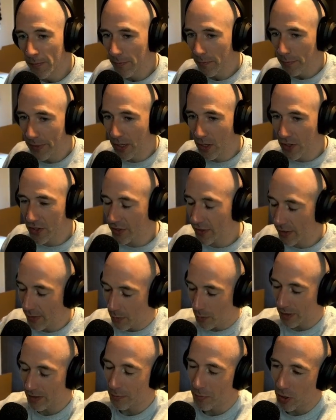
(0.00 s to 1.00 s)
Because
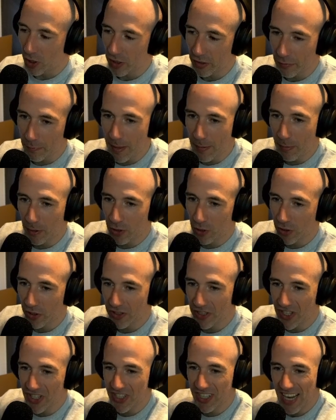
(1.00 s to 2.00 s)
what a lot of people don't
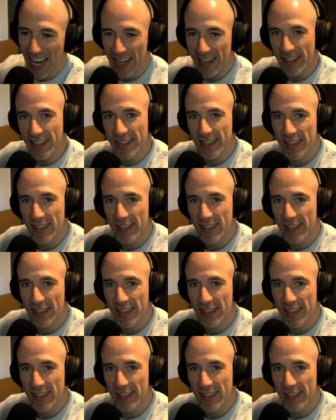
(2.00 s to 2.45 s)
understand